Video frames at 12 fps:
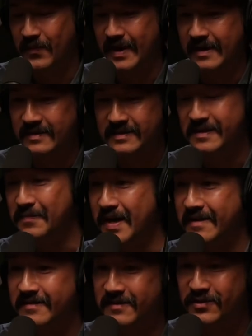my
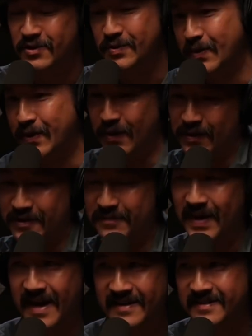teammates and just doing no look
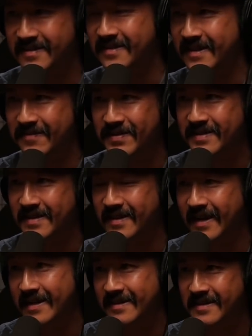passes and everything.
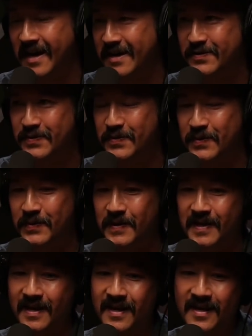And I get to high school,
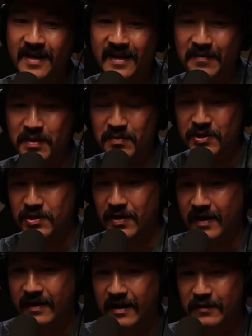and I remember
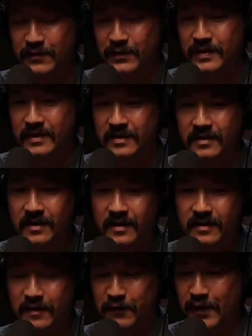trying out for the
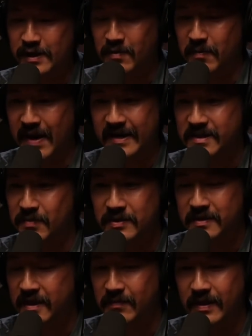the freshman basketball
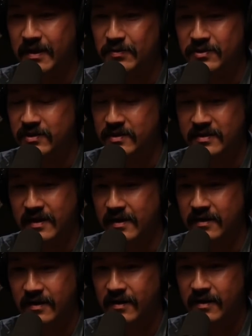team, and I was just
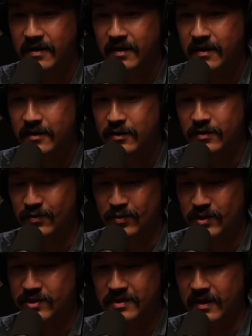like, it
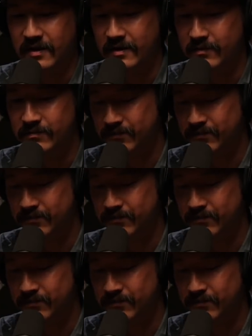was just like a